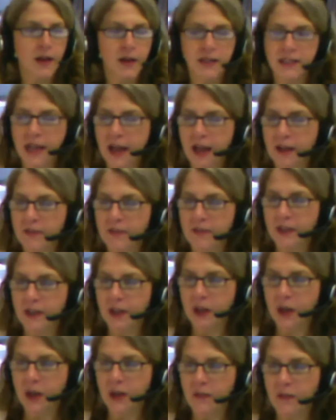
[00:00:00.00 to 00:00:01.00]
have
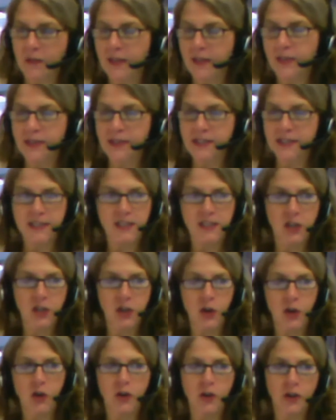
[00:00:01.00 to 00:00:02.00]
an event that's listed
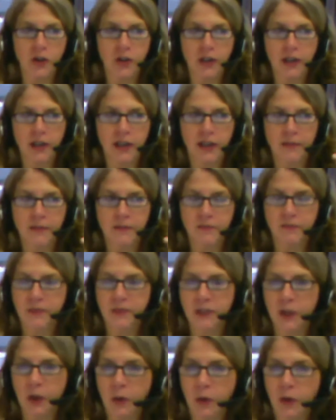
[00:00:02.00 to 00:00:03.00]
and learn, and
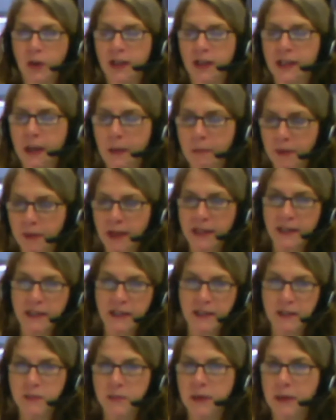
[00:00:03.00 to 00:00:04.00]
click a button
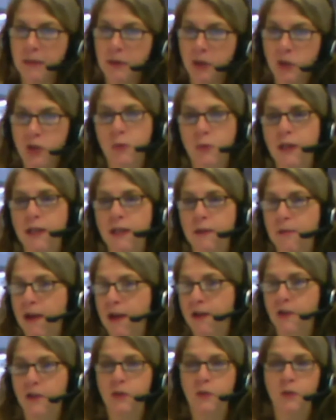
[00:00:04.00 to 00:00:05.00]
and to be able to tweet
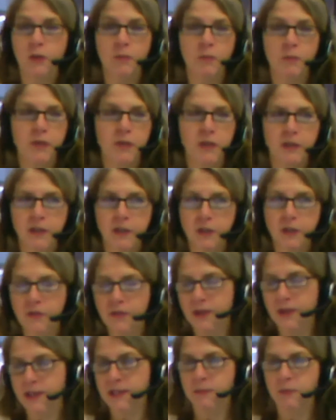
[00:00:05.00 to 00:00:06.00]
about it or put it on your
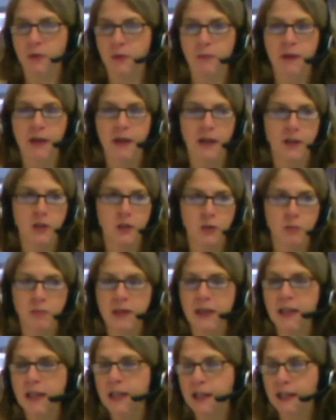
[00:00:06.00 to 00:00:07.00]
Facebook page or
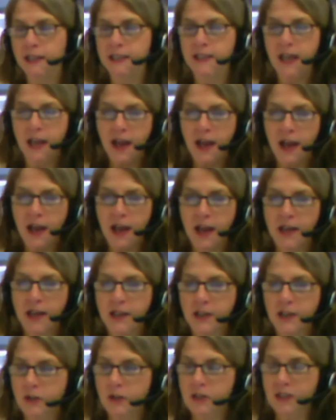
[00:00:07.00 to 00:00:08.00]
pin it.
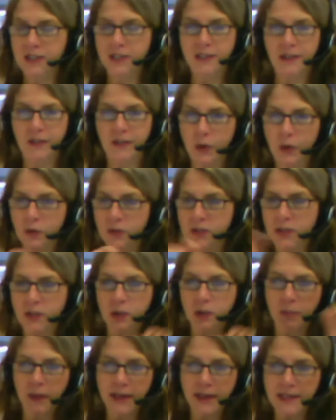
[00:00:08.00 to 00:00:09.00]
Just those
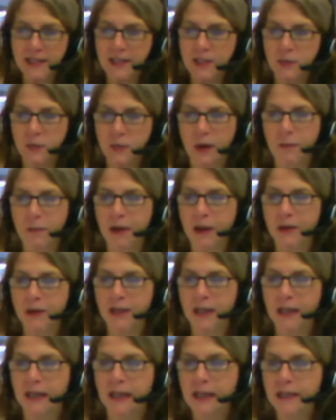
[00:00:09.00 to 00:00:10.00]
little places where it
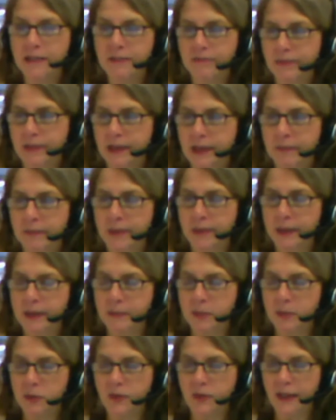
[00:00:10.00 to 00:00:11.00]
might get in
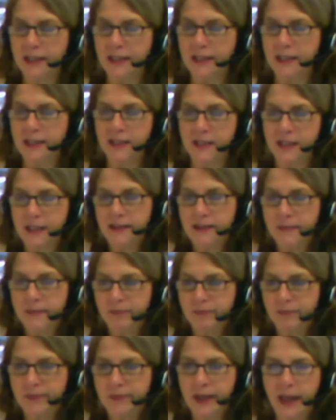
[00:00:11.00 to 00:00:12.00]
people's faces that
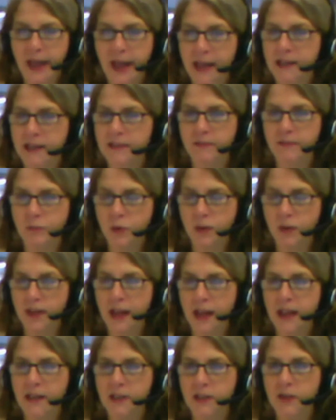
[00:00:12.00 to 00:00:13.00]
they hadn't
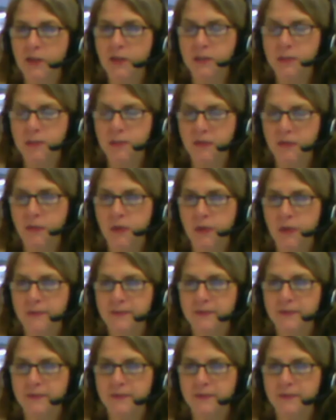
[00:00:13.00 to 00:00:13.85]
noticed before.